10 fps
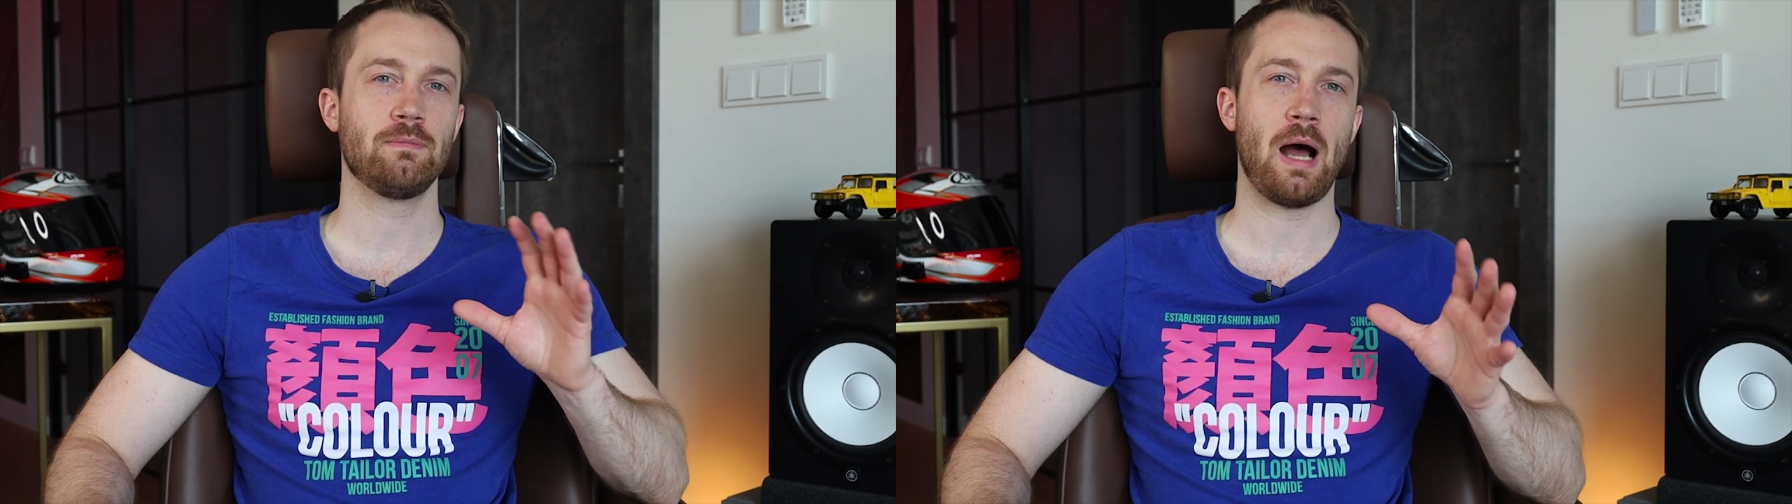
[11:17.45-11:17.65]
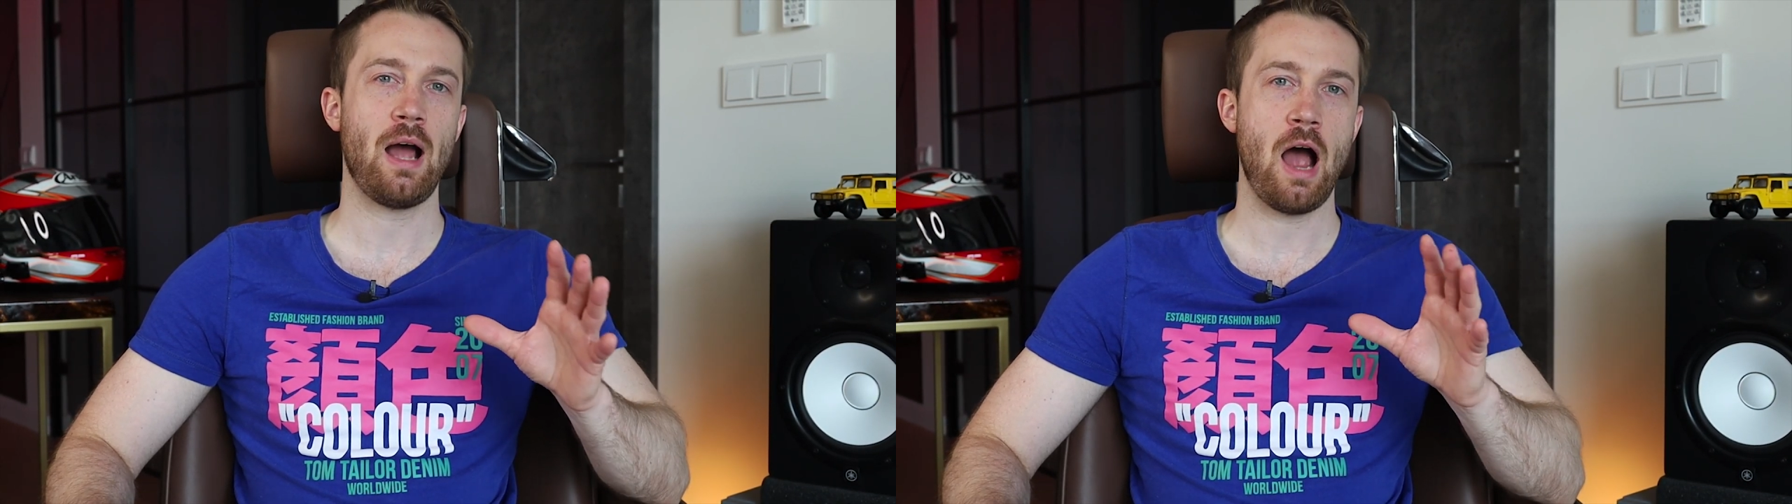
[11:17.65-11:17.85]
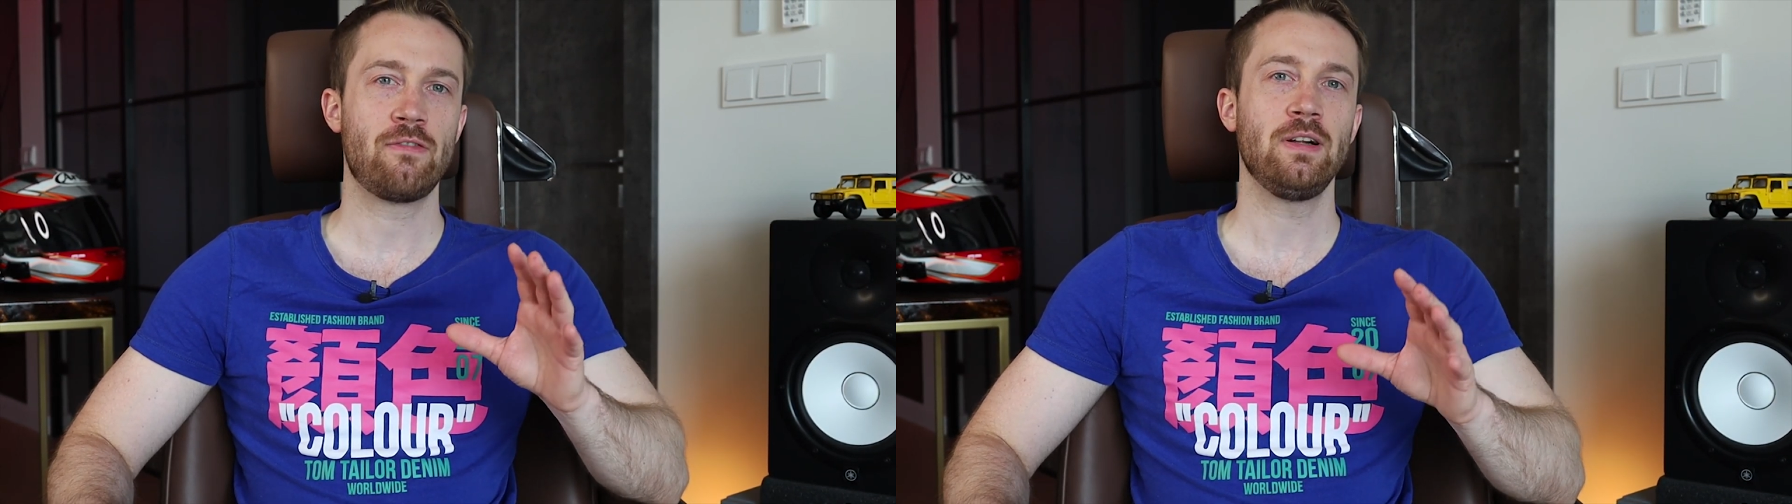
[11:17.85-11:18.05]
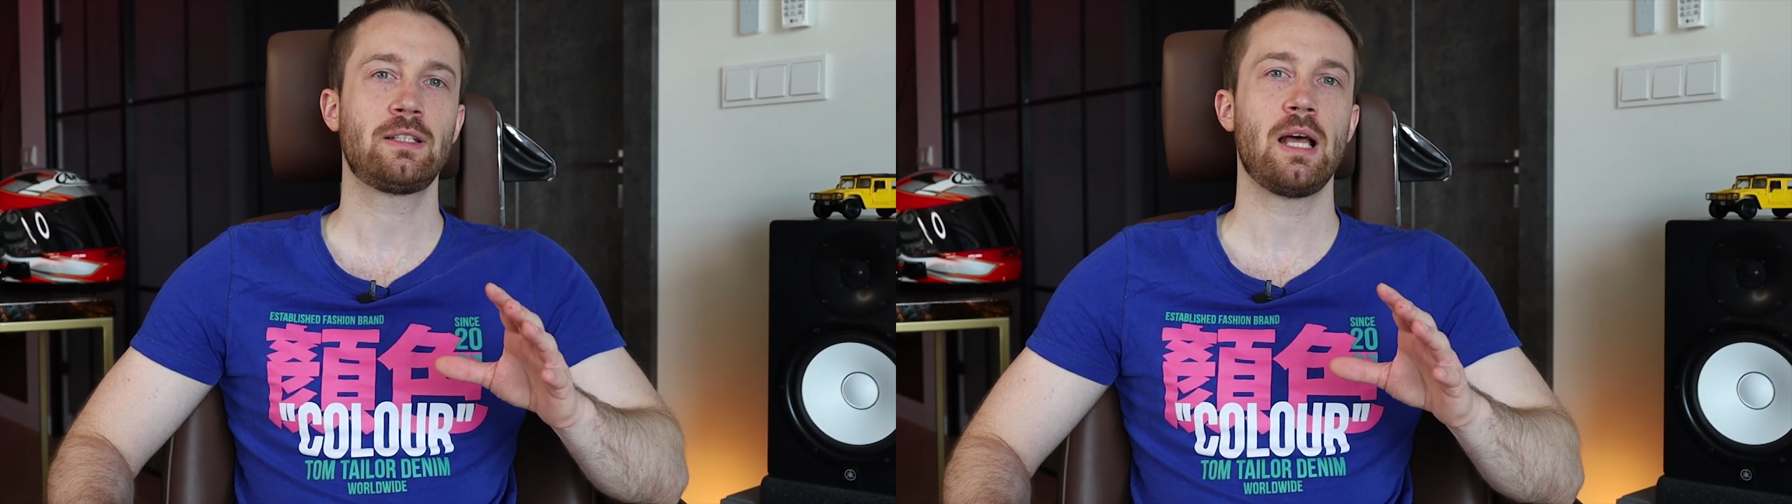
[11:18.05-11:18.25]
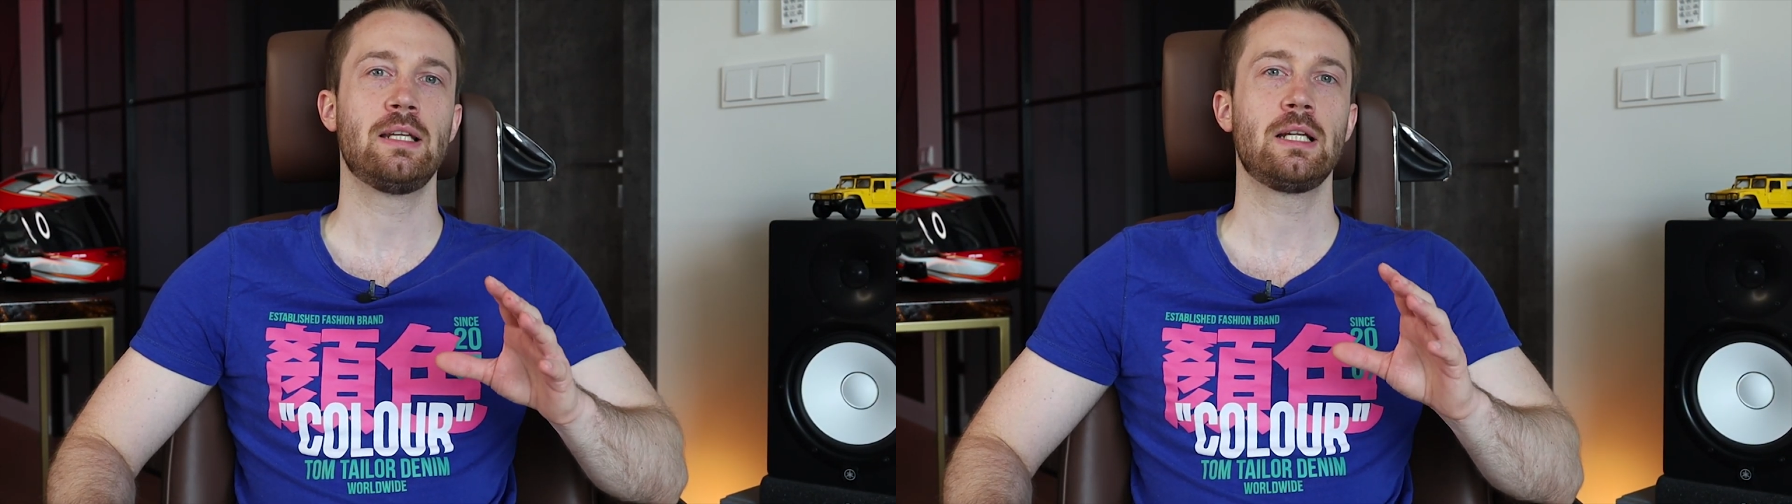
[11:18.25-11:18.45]
I
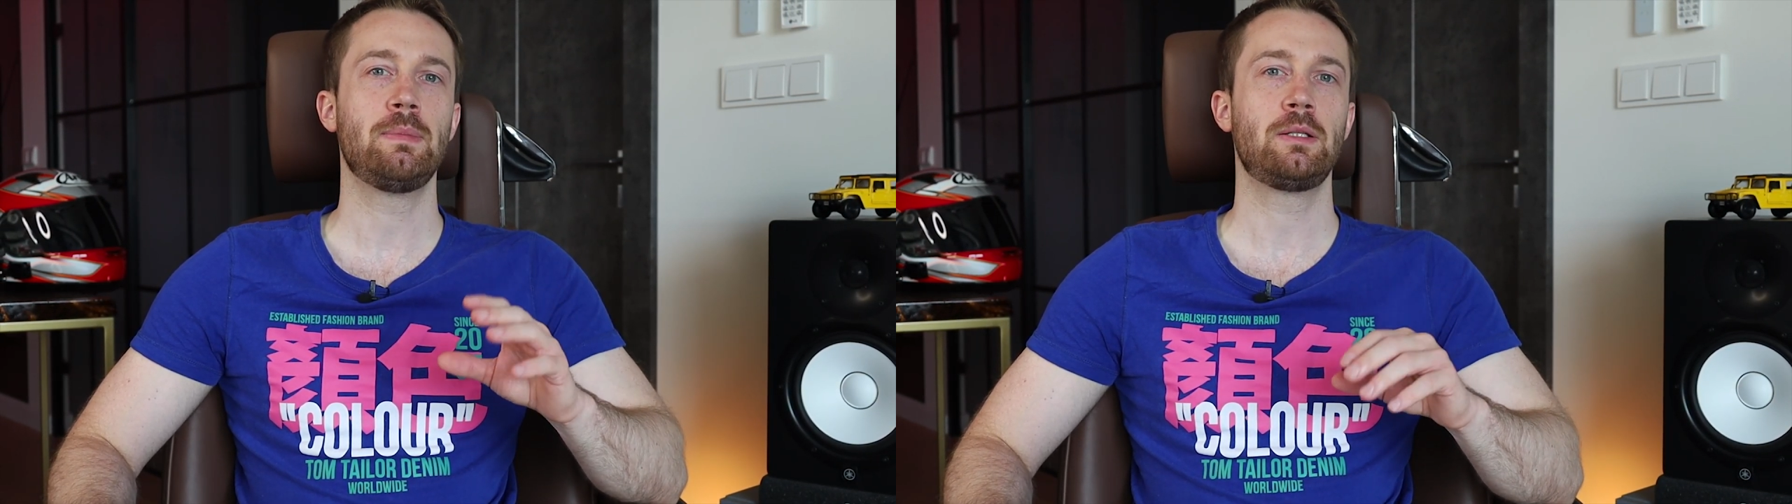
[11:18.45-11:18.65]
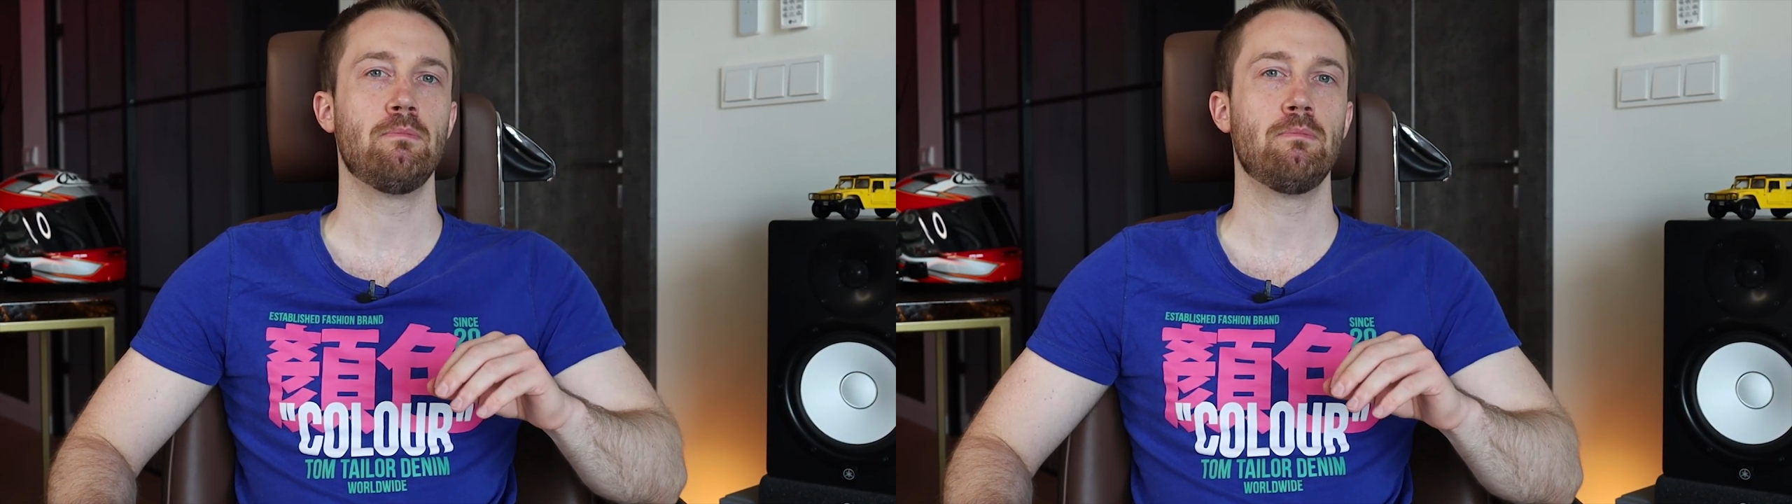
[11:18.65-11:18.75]
felt a little bit